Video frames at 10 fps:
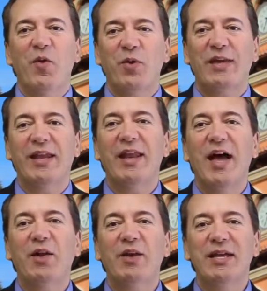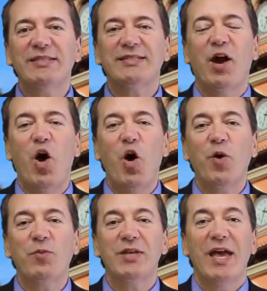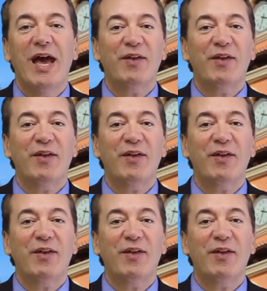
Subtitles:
we can now list homes